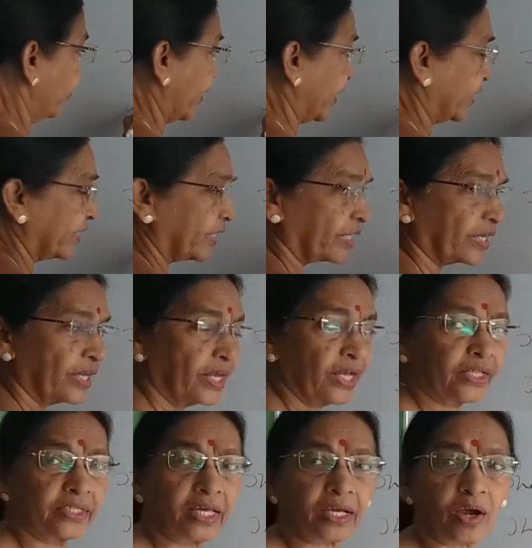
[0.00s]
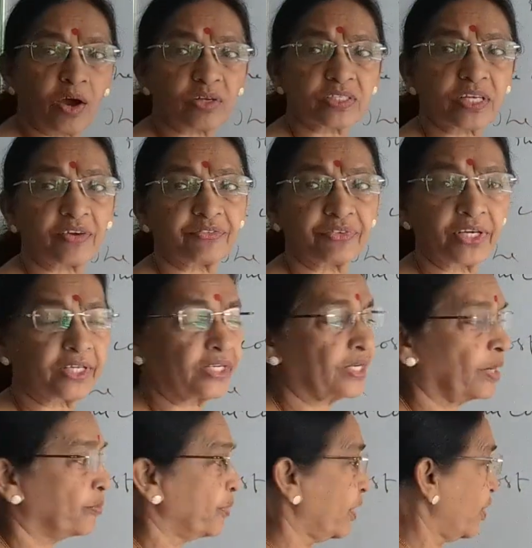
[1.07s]
find the cost of any
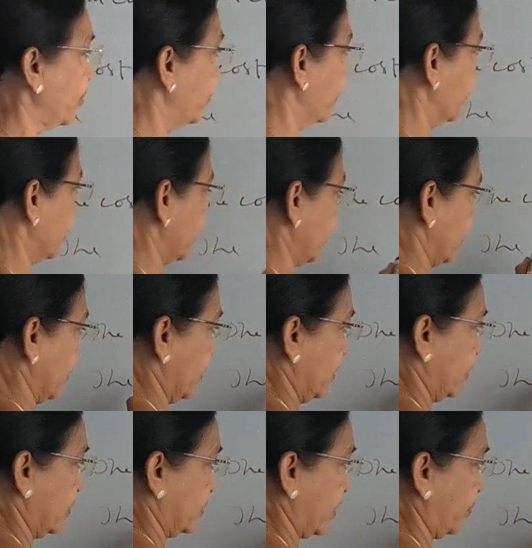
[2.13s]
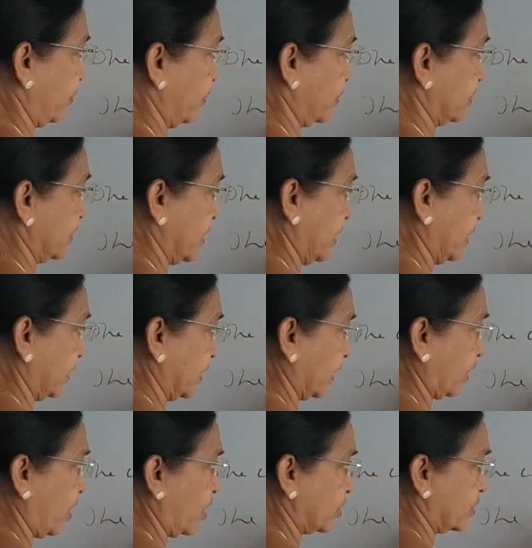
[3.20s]
number of books. Suppose the
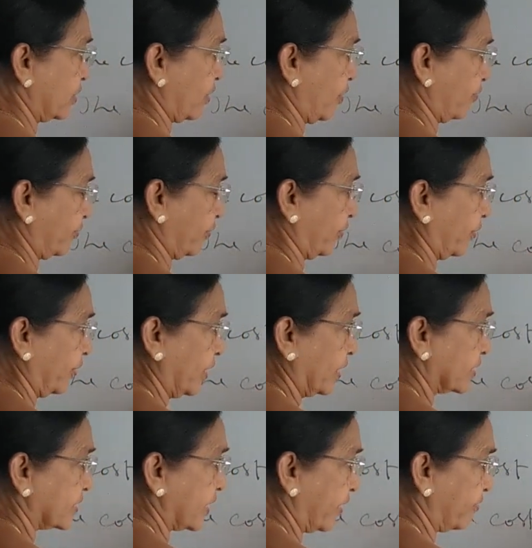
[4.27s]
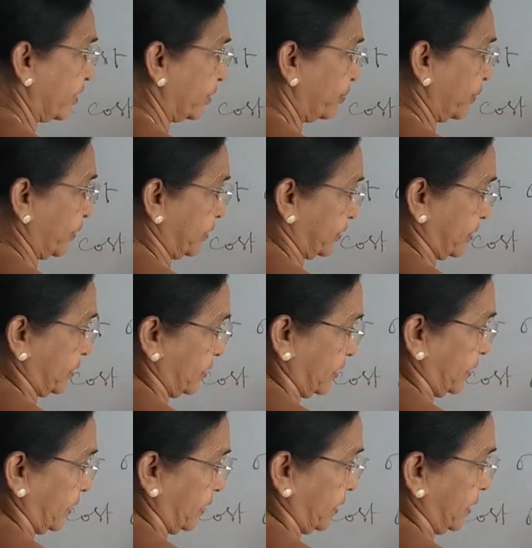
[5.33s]
cost of 7 books
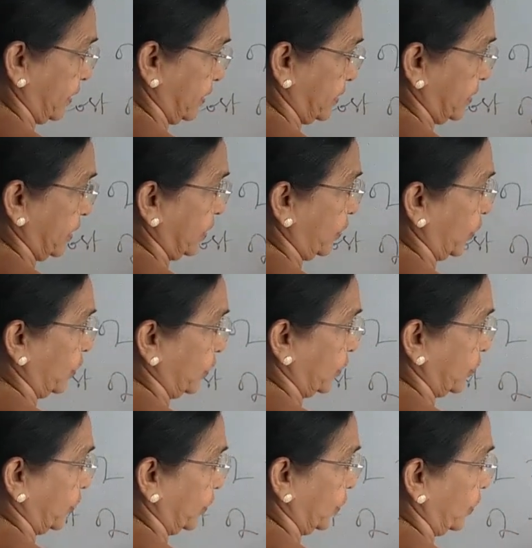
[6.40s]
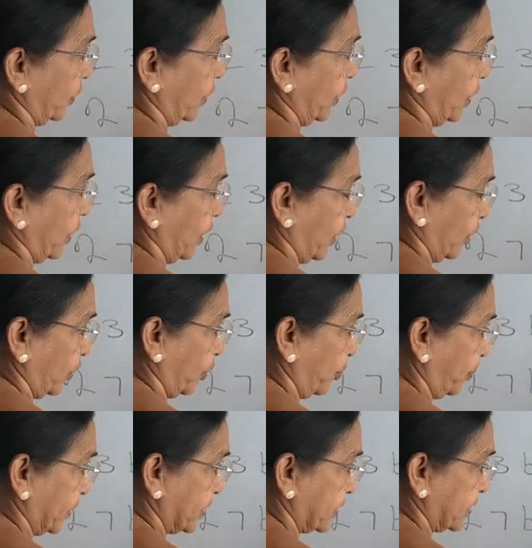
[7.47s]
is equal to
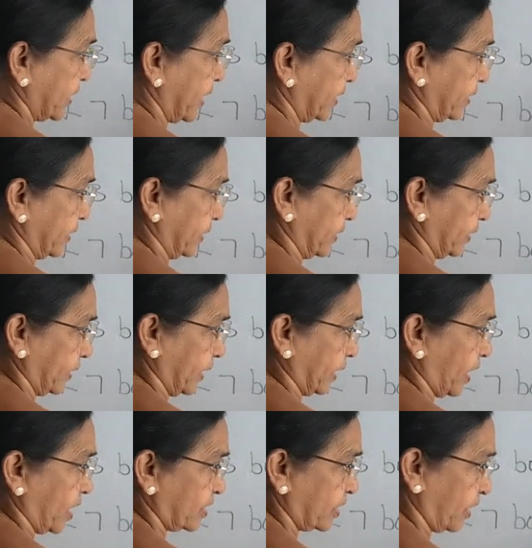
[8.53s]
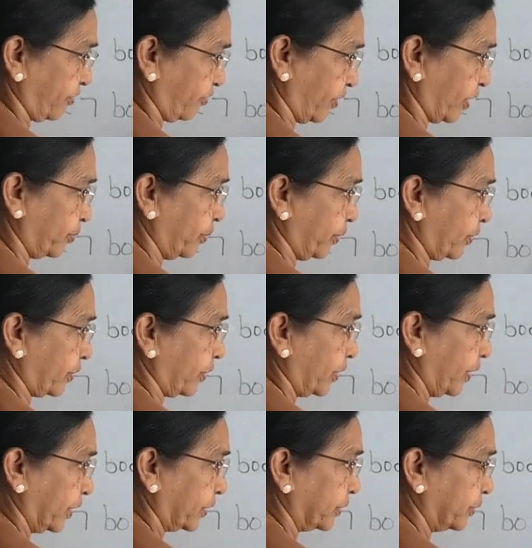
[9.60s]
rupees 10, the cost of one book
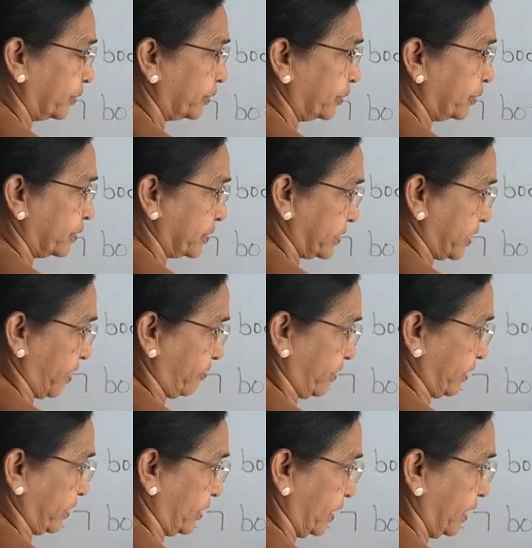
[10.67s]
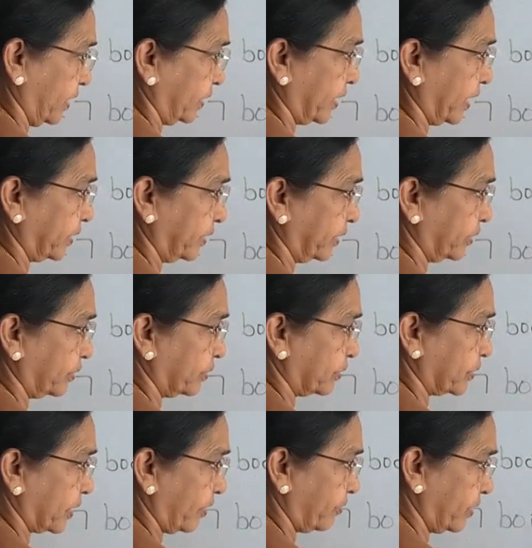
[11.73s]
into 7. 10 into
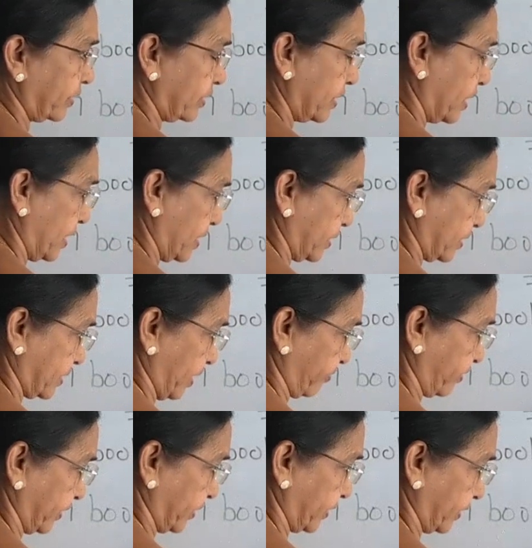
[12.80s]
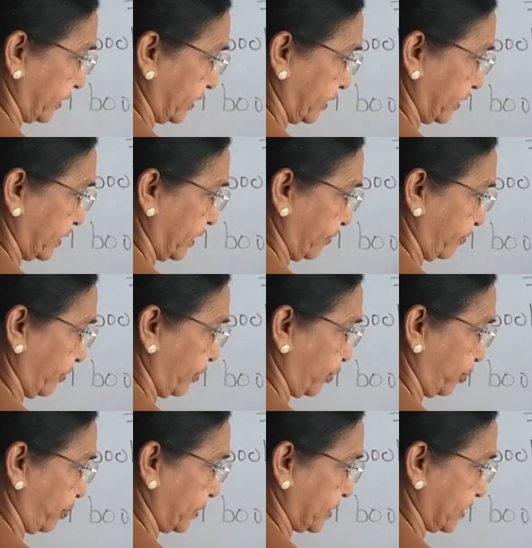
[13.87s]
7, 70. Therefore,
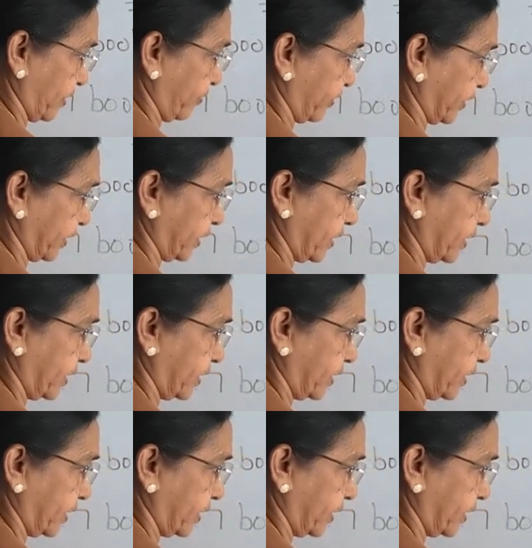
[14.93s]
rupees 70.